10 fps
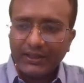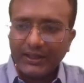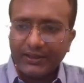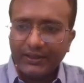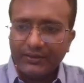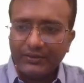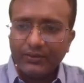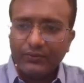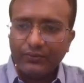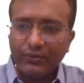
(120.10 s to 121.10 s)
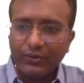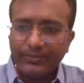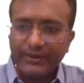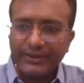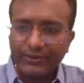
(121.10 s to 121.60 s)
that is 4
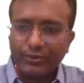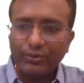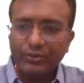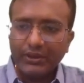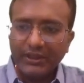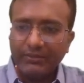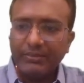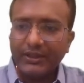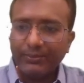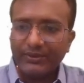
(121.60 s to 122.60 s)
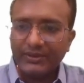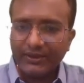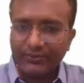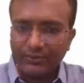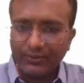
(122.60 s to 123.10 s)
plus 2, it becomes
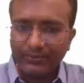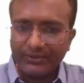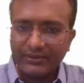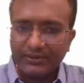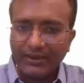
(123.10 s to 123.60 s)
6 ohms.